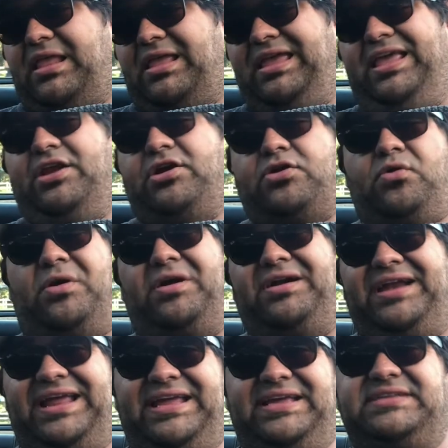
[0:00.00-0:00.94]
Heater core
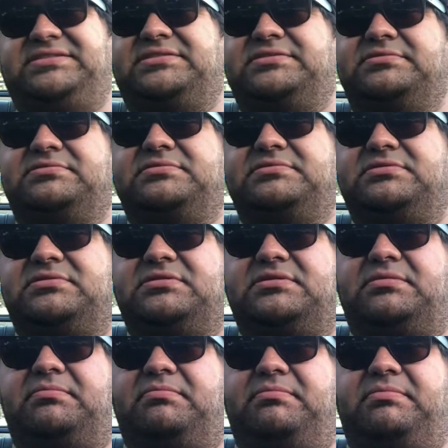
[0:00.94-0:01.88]
leaks.
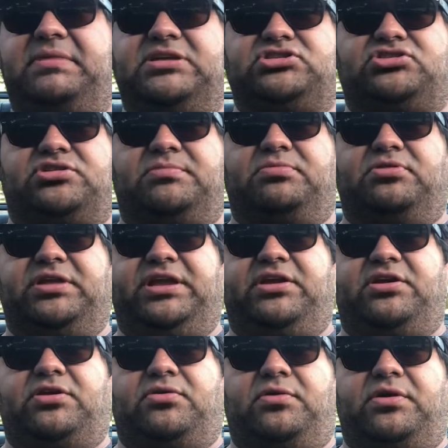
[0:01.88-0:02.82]
Miserable
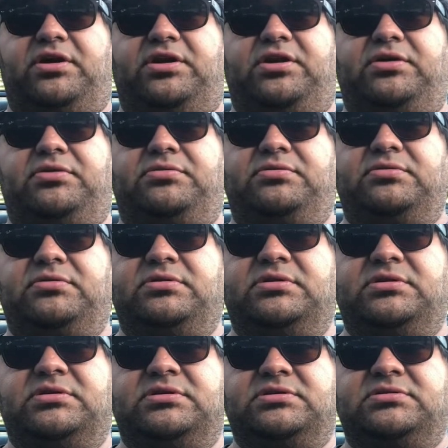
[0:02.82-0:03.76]
heater core to do.
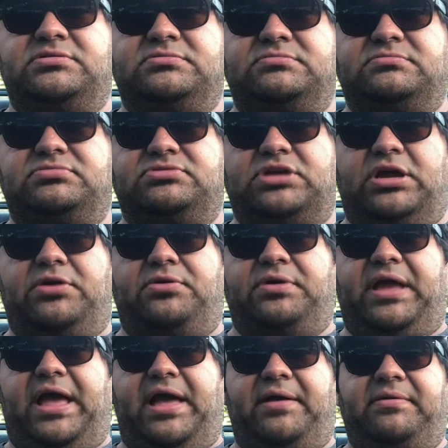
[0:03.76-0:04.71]
So
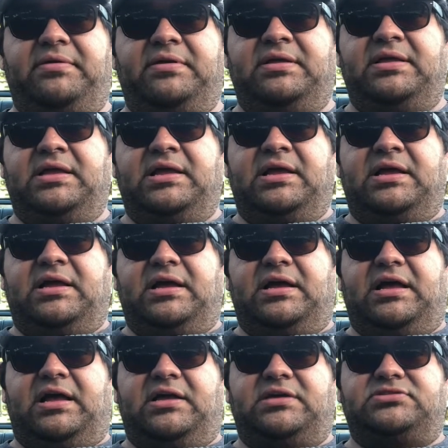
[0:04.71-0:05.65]
yeah.
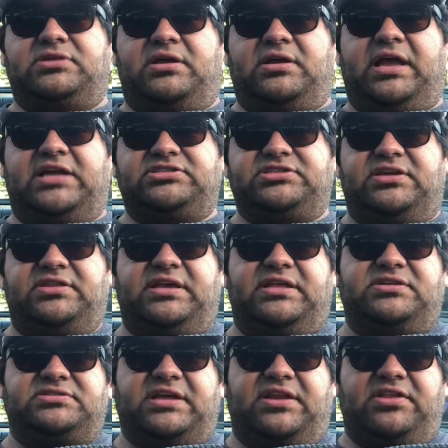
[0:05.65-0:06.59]
So I'll catch you on the
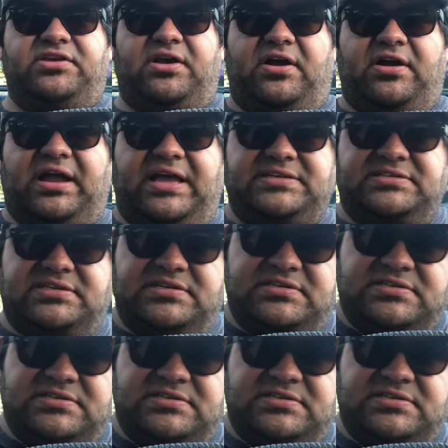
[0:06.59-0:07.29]
other side of the car, guys.